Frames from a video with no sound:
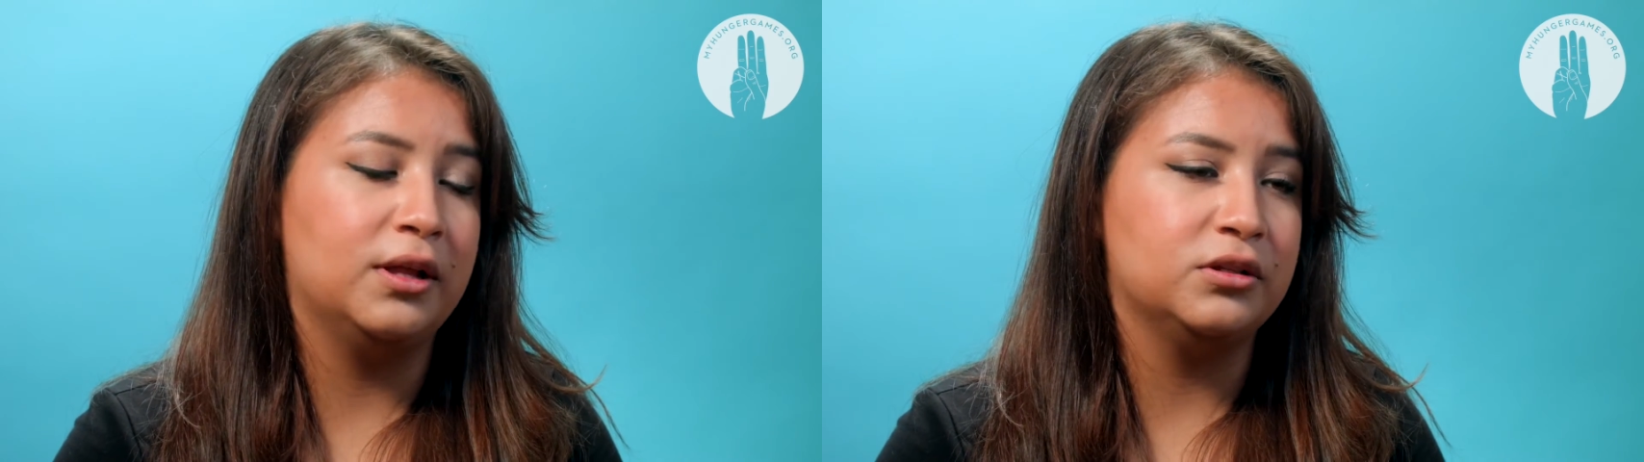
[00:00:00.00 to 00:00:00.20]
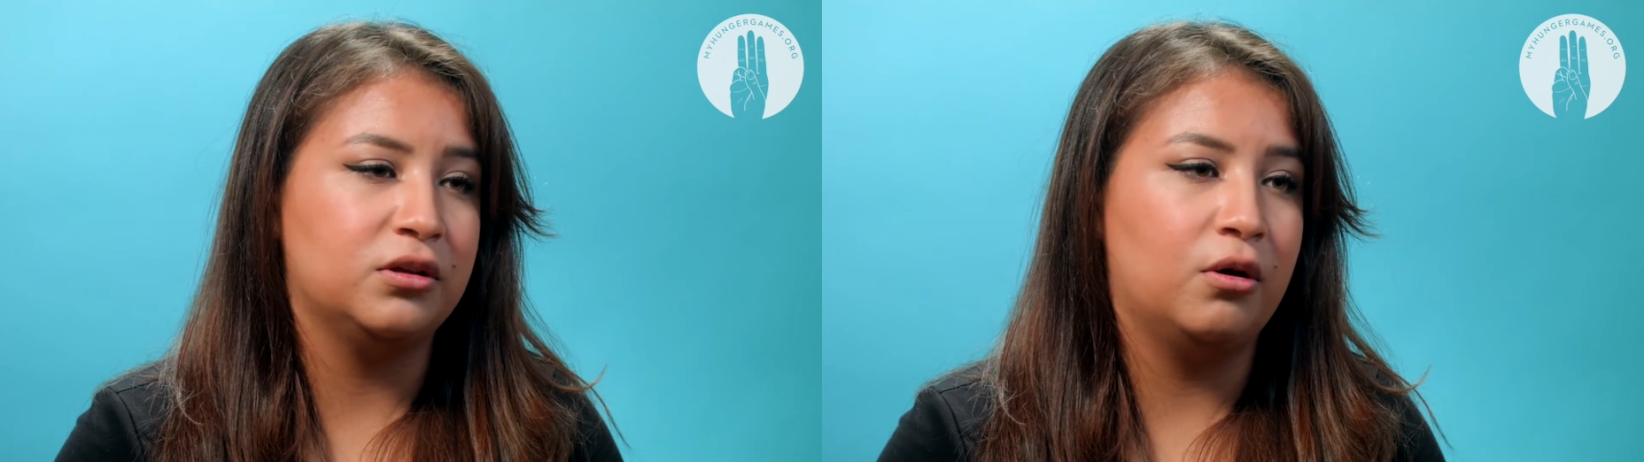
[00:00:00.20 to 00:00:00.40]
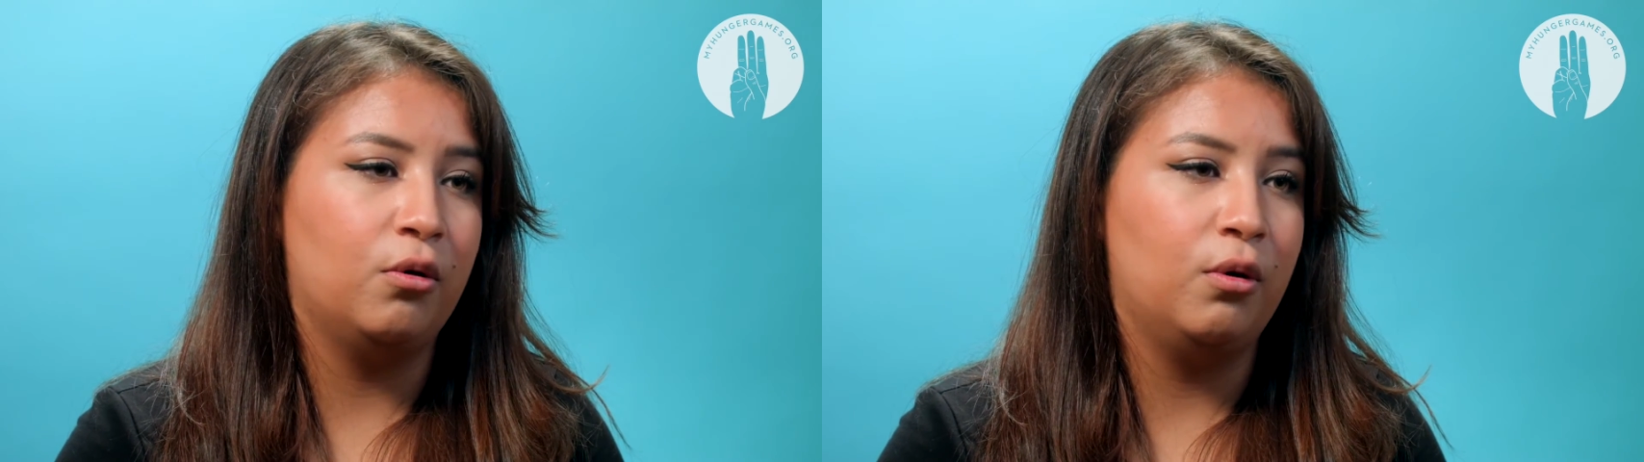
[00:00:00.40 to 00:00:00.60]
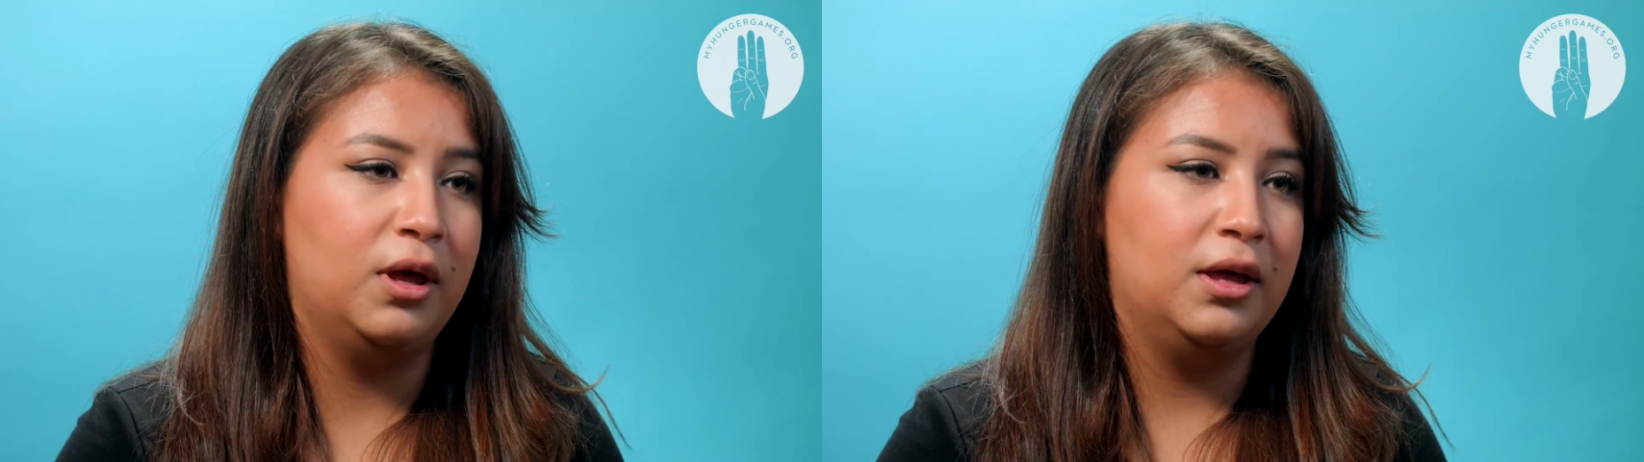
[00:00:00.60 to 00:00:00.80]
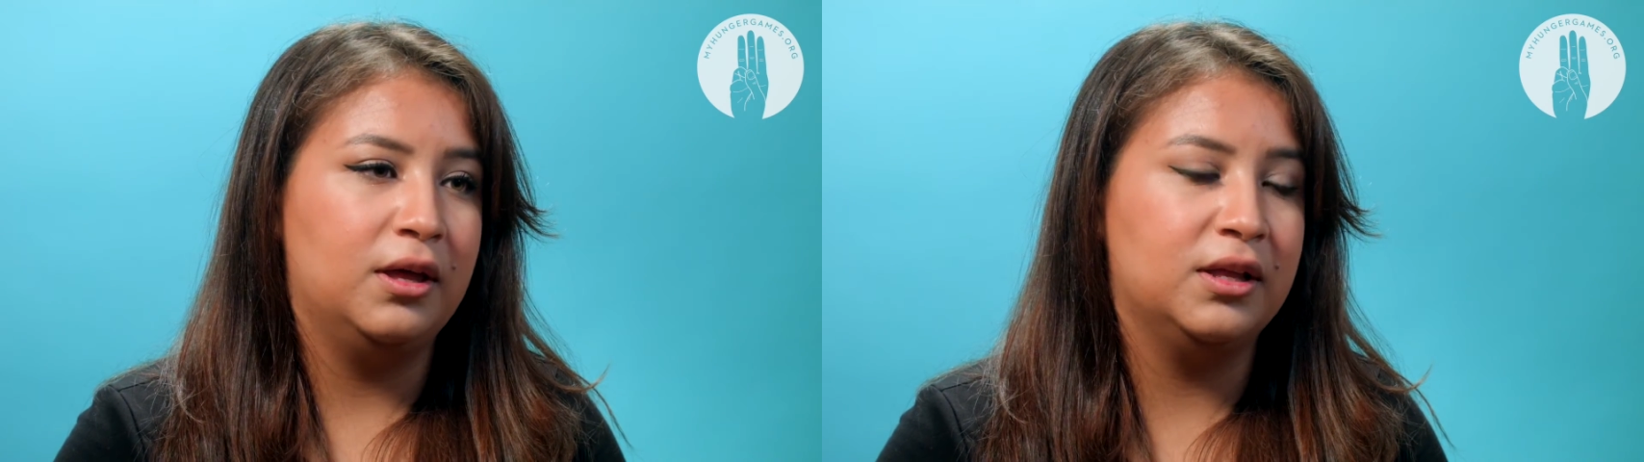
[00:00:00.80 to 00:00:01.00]
And so
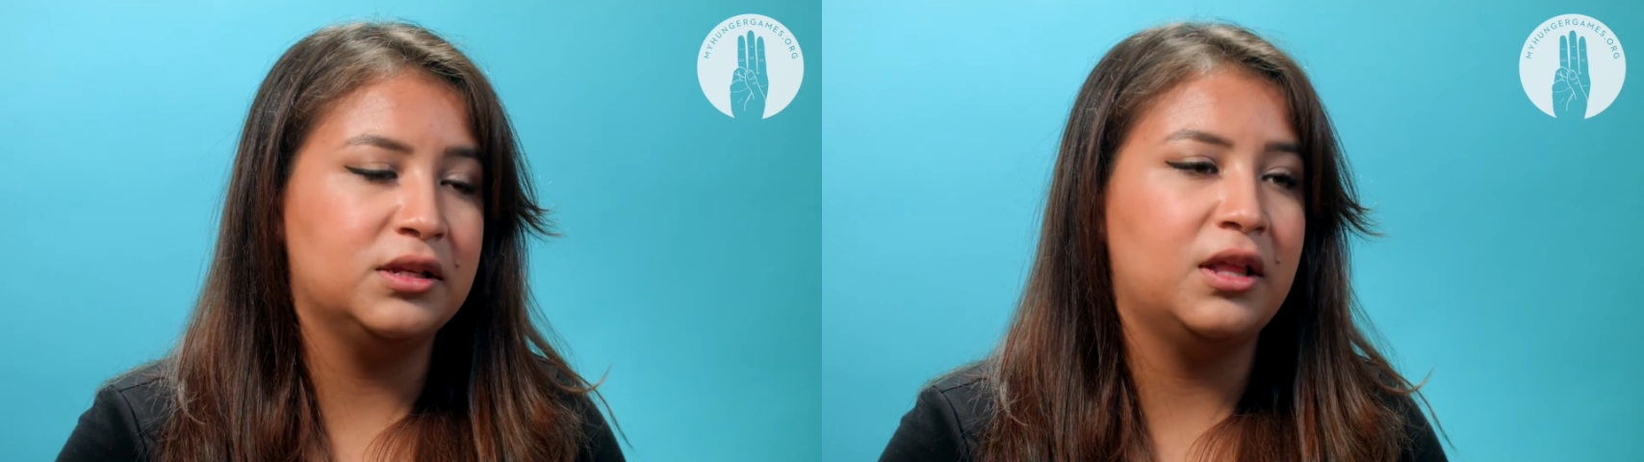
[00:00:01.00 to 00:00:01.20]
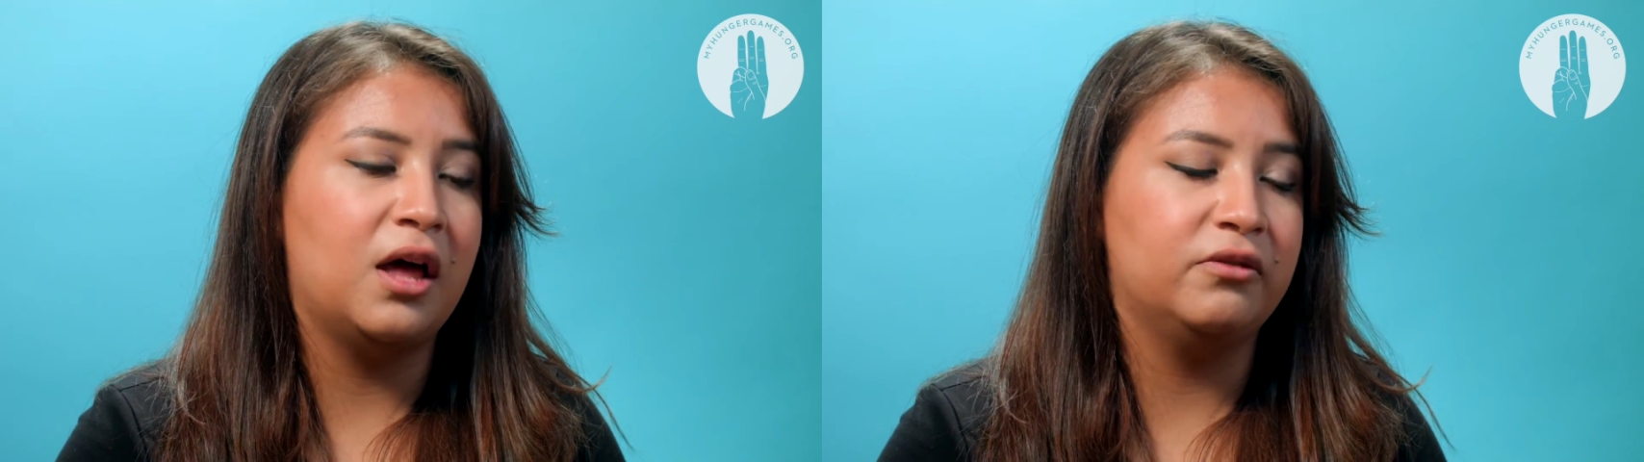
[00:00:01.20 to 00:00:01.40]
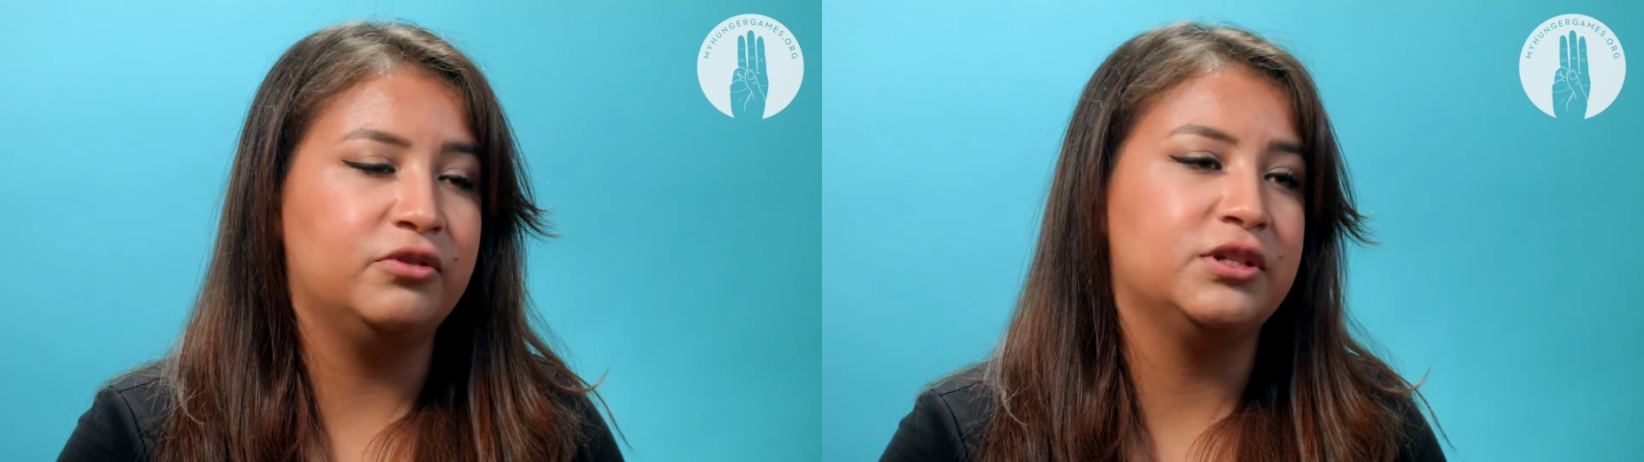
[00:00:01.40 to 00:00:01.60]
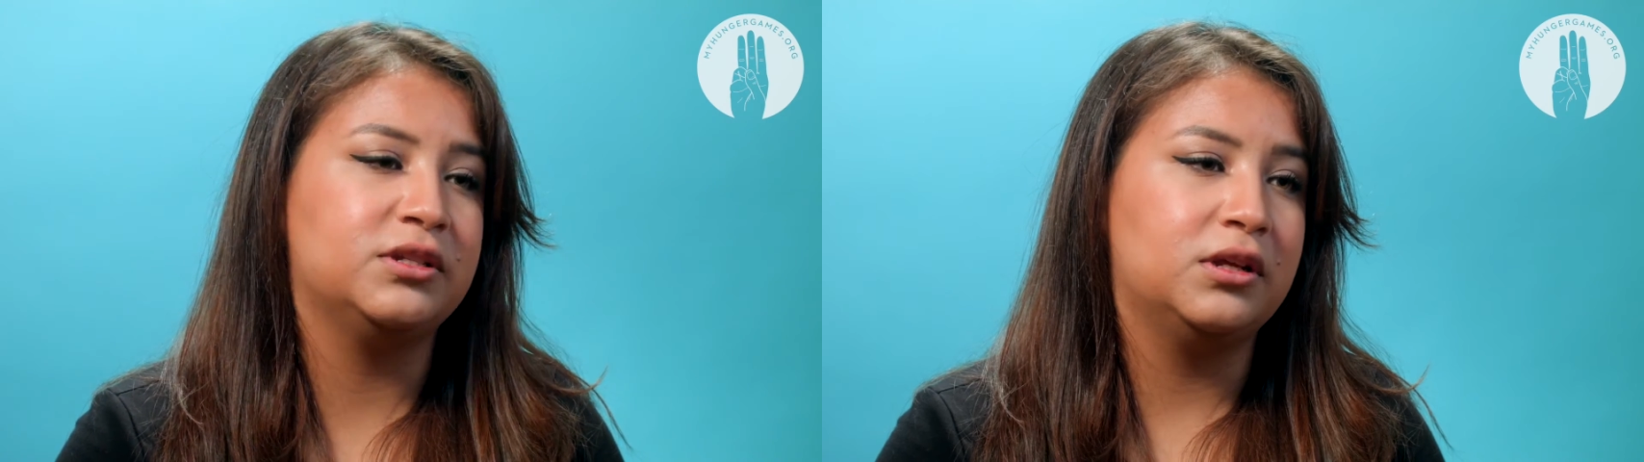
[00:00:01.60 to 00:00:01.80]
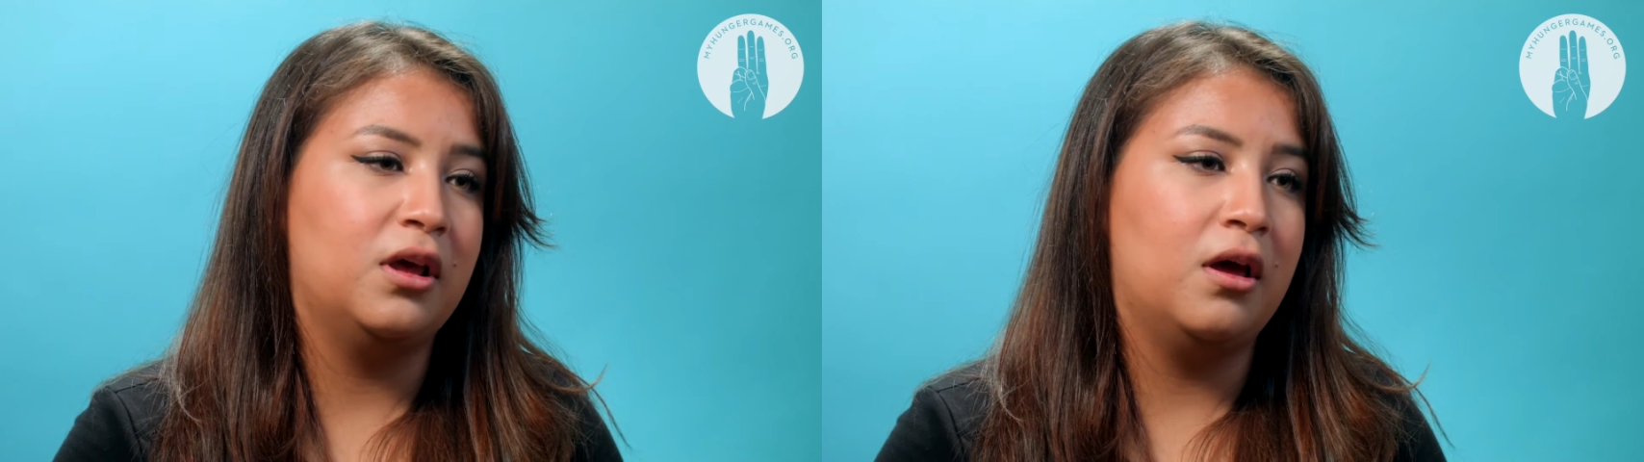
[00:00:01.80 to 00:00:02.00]
it's a lot of just